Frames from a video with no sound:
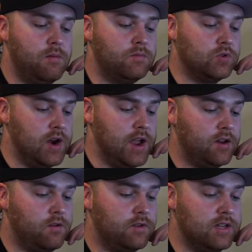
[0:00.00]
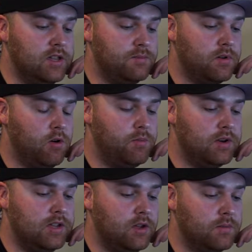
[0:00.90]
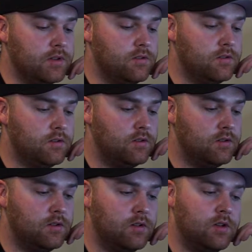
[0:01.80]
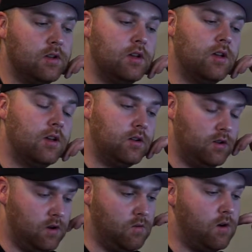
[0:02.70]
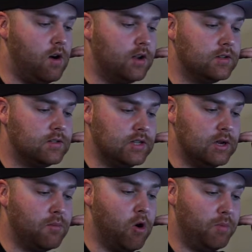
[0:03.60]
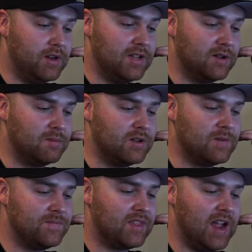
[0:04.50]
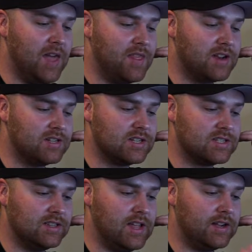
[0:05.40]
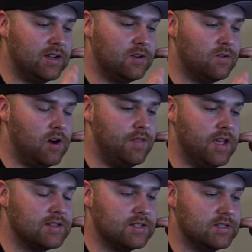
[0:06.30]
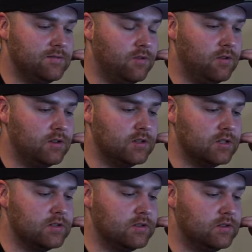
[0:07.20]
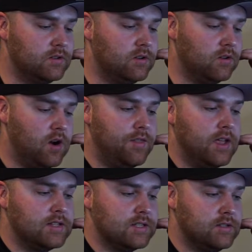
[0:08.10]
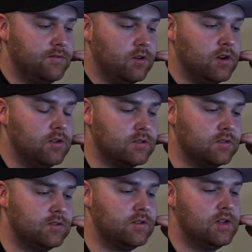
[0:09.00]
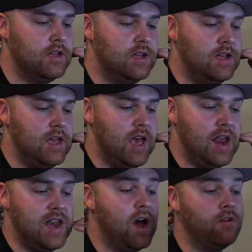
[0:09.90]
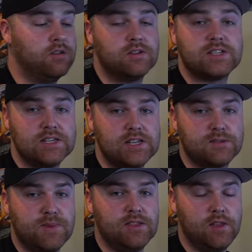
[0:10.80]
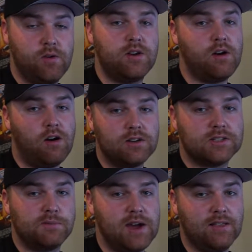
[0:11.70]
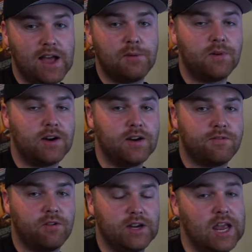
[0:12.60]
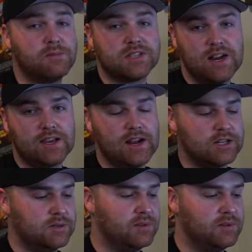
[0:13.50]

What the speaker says: drag it over to OpenEMU, go on to OpenEMU, and then just let it go on the N64 version, or on the N64 console. And now you can see it's being loaded onto my library for games that I can actually